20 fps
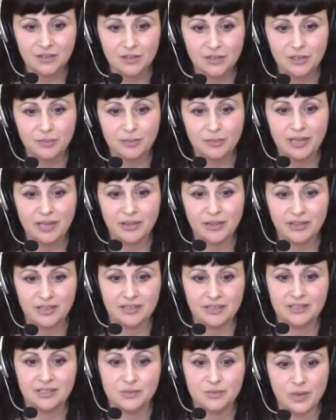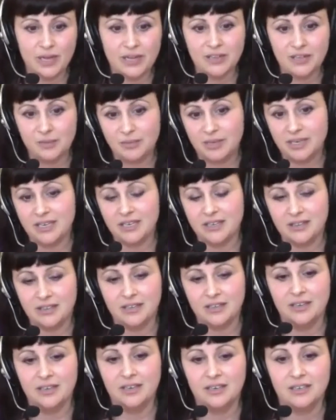and learn about things while I'm making
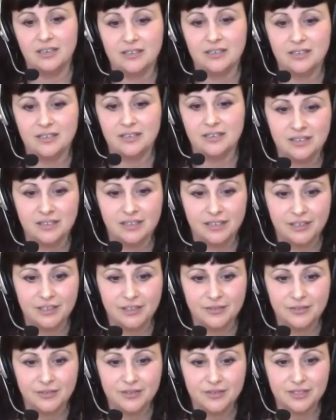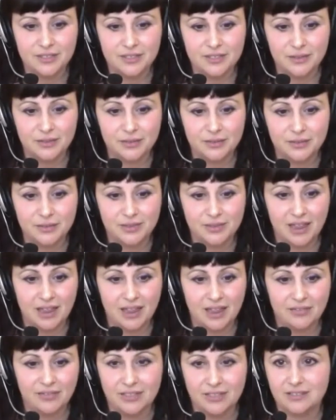the art. You know? So I
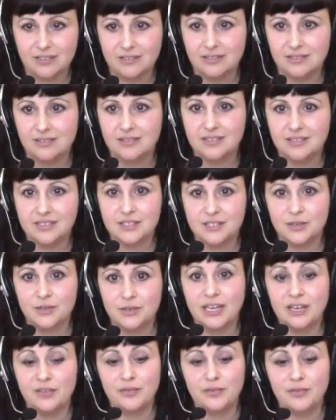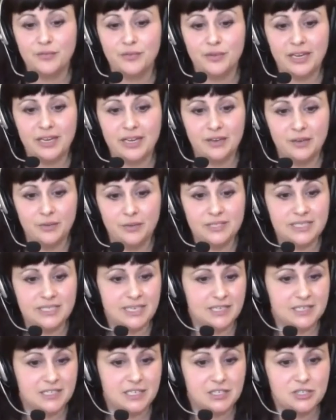love it. So yeah, feel free anyone to
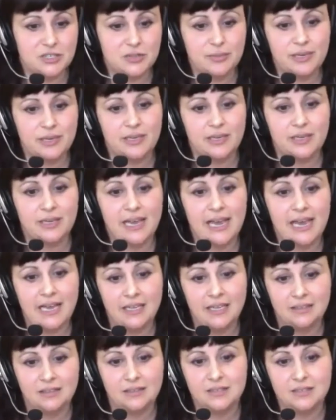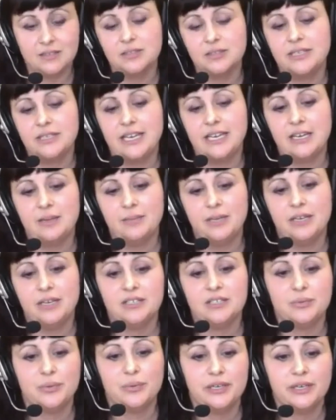get in touch with me at Surly Amy
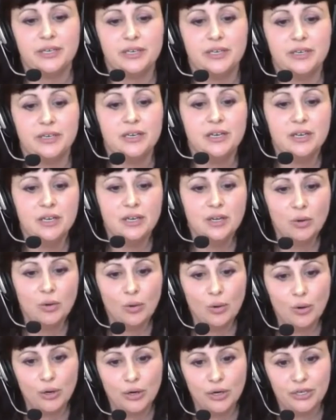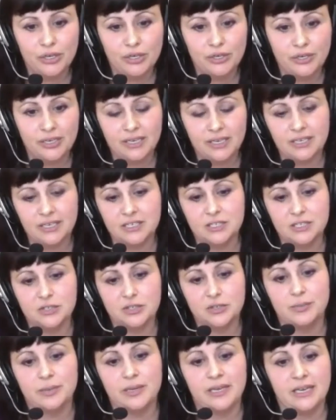on Twitter, or you can get in
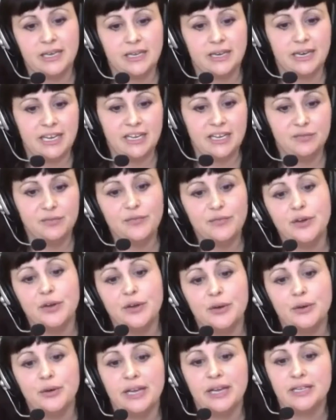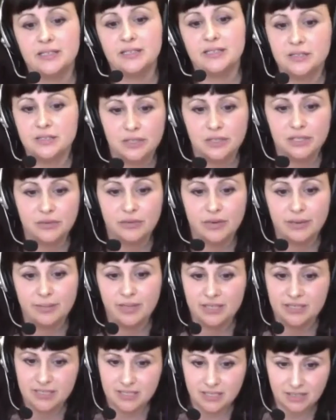touch with me at info at
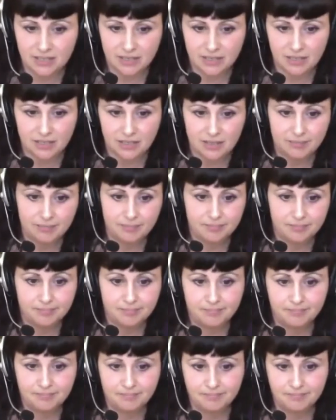surlyramics.com